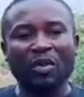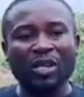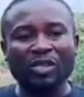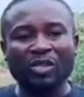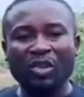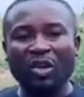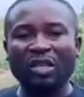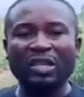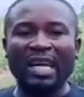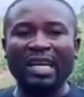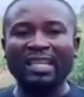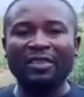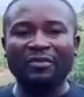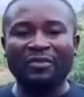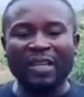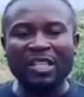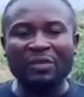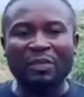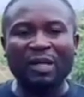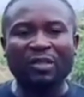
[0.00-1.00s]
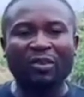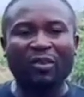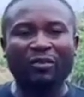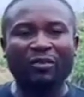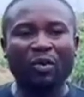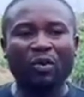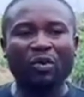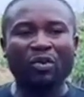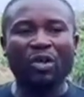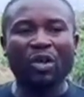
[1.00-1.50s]
to ensure that the investment of
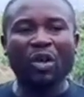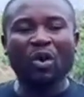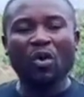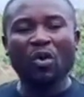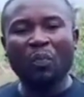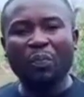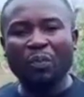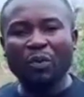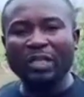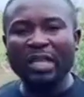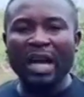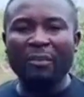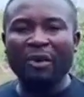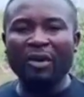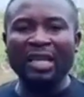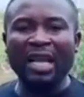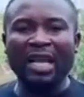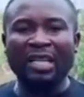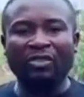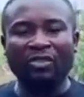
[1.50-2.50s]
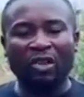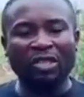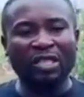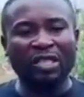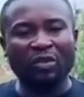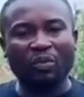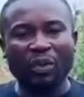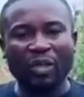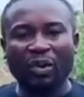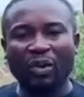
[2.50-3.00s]
those who put their money and trust
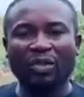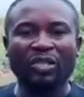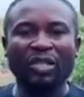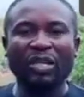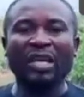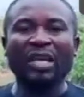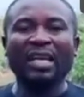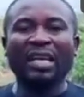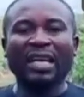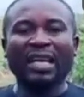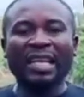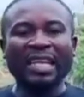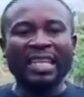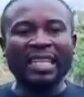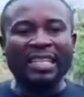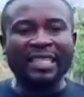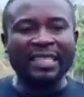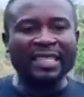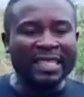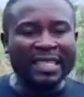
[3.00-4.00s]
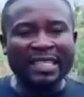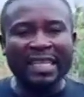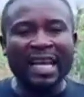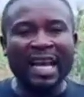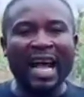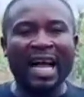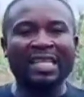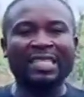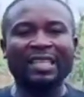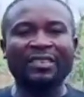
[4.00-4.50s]
it with us increase
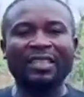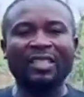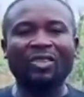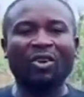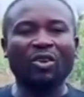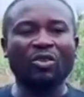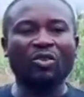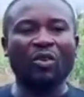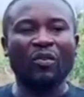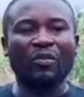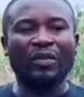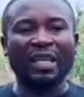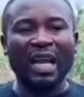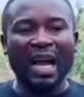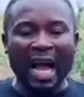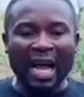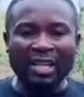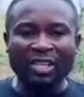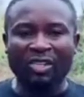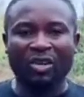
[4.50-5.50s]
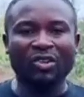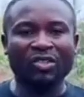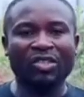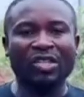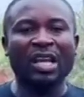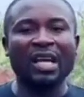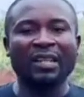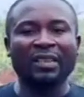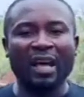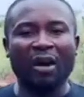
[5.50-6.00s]
as a result of the actions
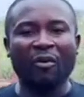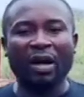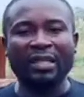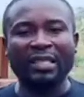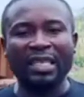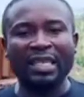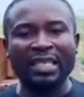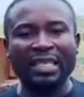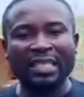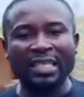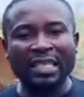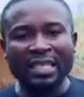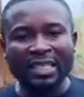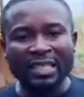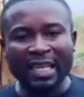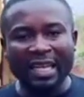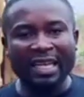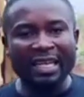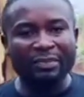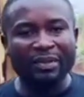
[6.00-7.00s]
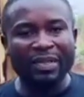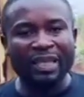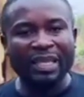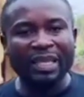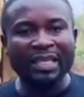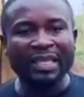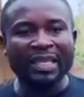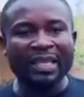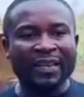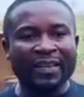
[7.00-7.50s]
that were taken
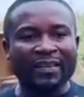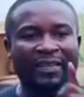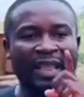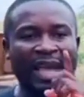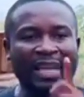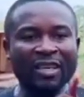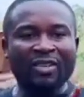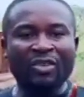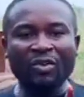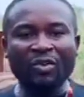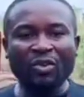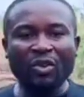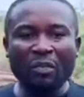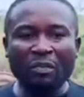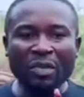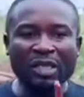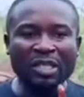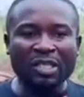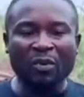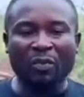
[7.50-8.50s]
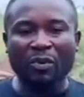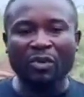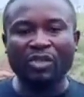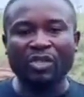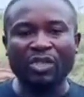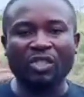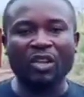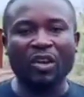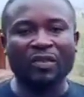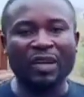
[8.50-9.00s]
deliberately. Thank you. Don't miss this
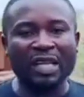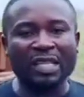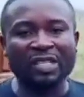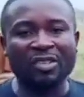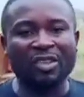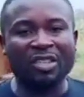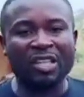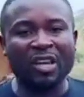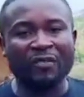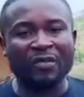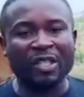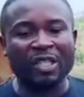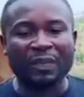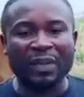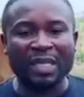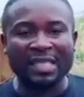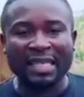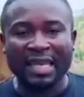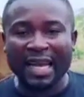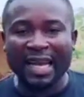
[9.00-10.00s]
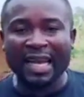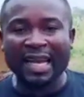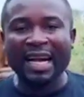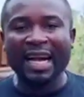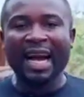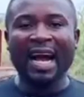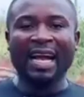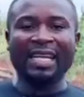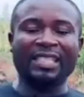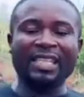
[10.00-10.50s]
opportunity of getting yourself a space here
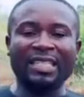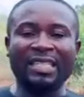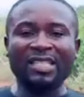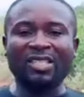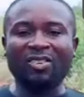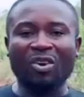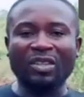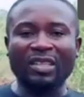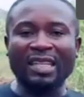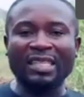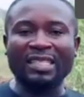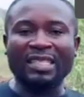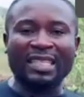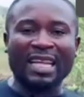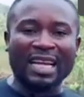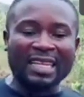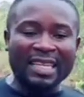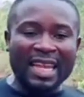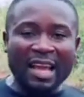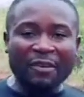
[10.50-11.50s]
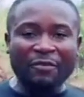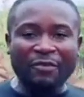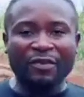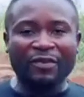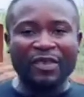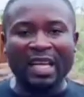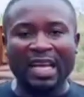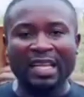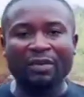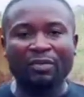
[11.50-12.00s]
at Jason Scott Estate at
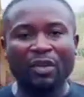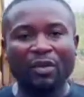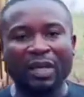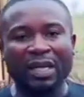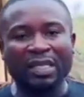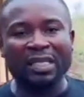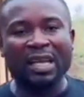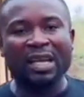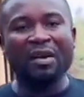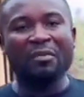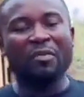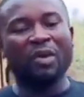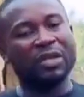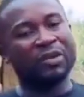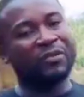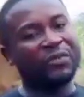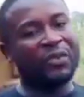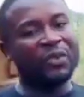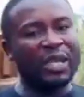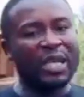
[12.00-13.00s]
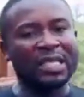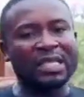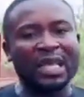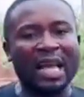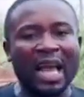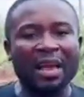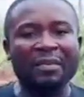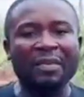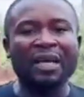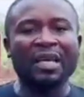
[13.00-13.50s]
950 at the moment, but in a few days'
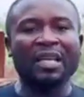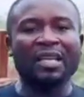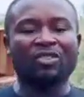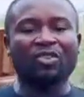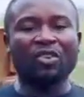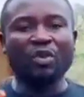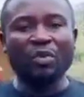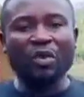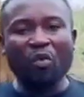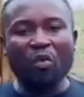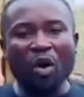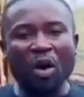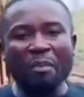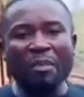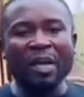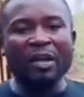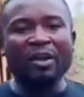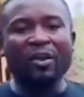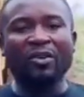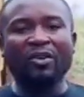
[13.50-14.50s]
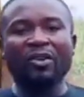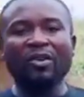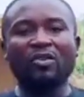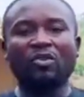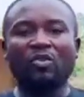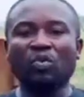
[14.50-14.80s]
time, it's going to be 1,250,000